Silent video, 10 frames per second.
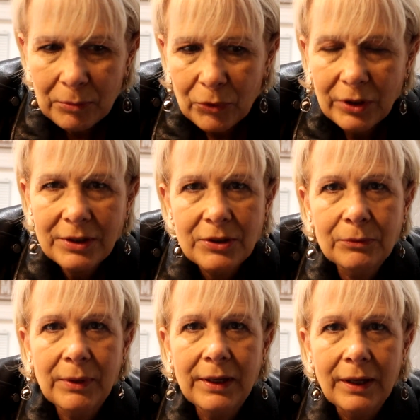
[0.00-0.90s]
morning to
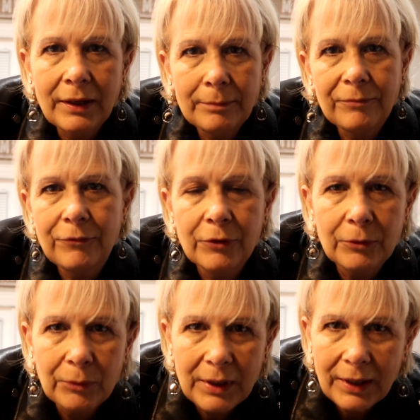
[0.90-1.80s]
wake up for
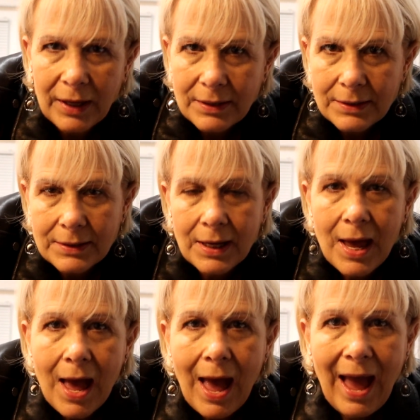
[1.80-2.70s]
the weekend.
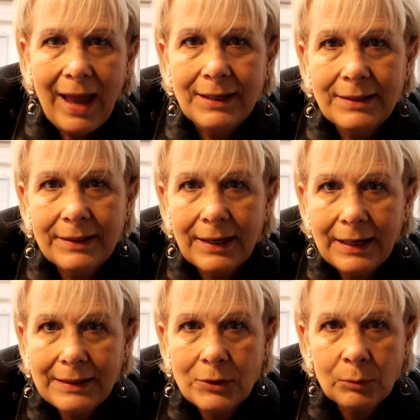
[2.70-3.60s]
And
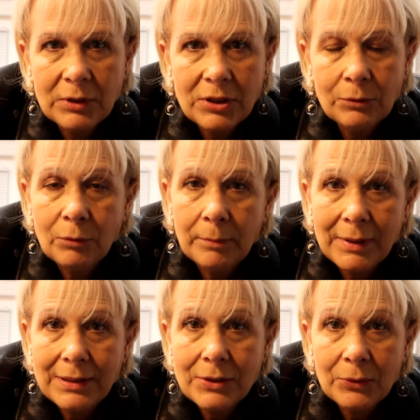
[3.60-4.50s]
today is Witchy
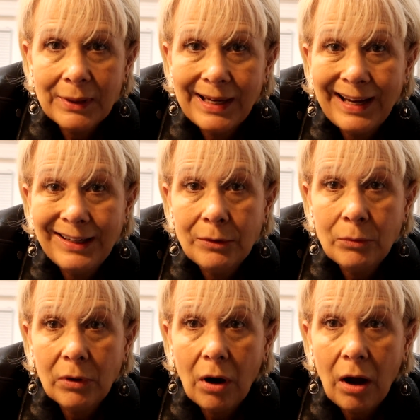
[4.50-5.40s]
Woman, so I kind of
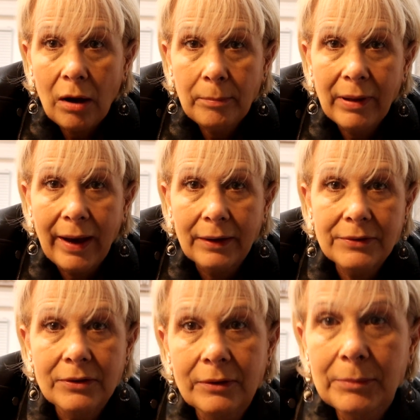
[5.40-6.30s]
wore all black.
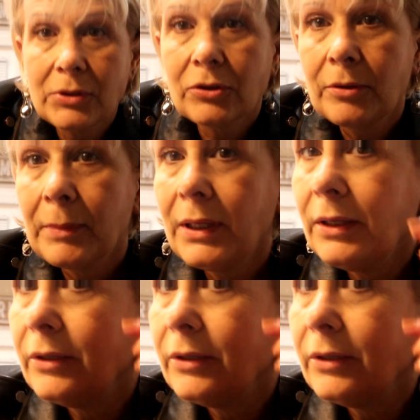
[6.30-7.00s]
So let me show you my